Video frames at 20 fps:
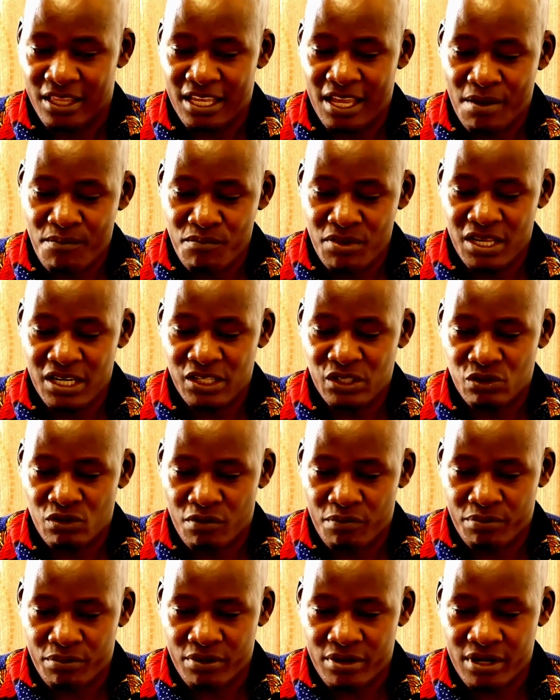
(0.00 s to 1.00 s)
Their means
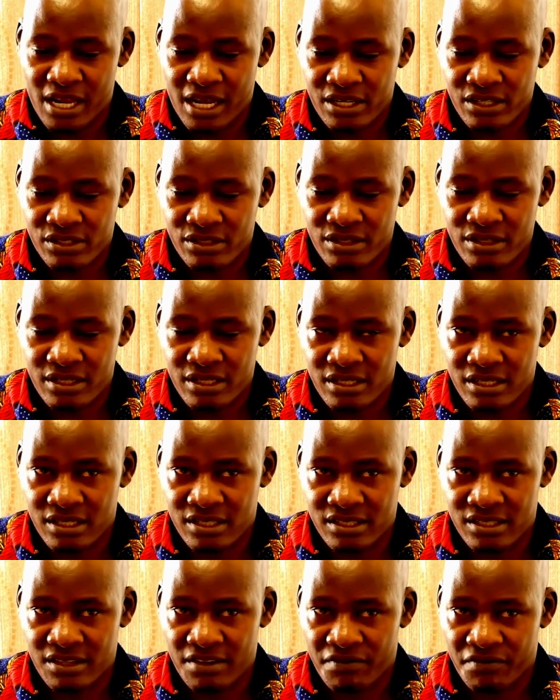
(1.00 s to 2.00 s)
of production
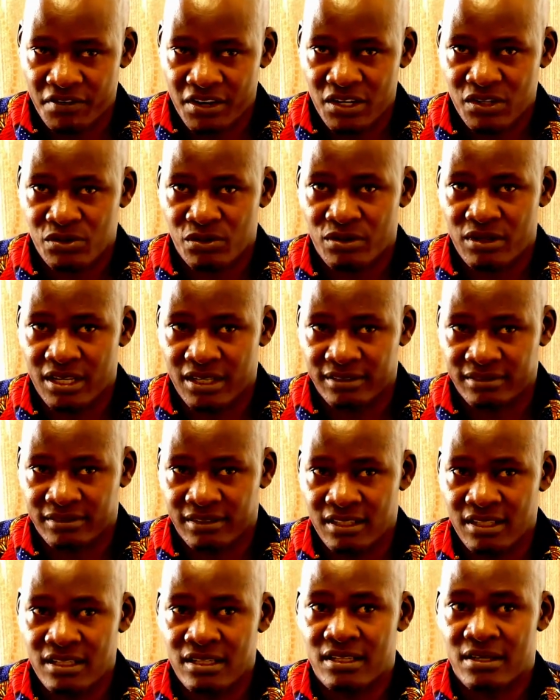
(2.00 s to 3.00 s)
is different, so they
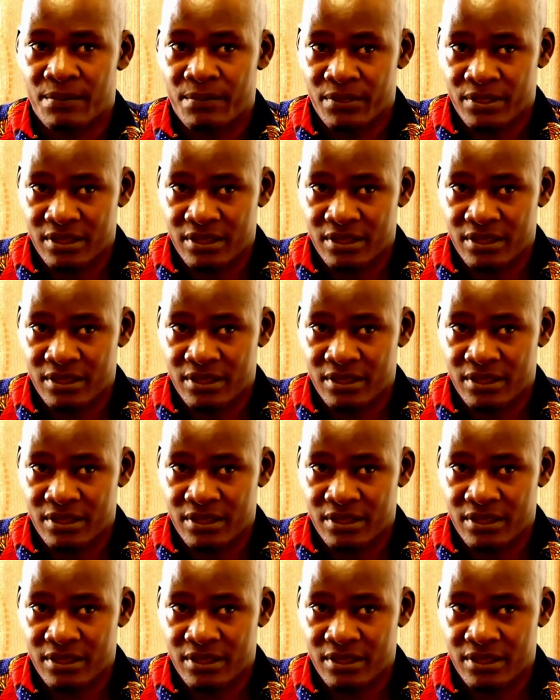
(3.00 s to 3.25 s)
think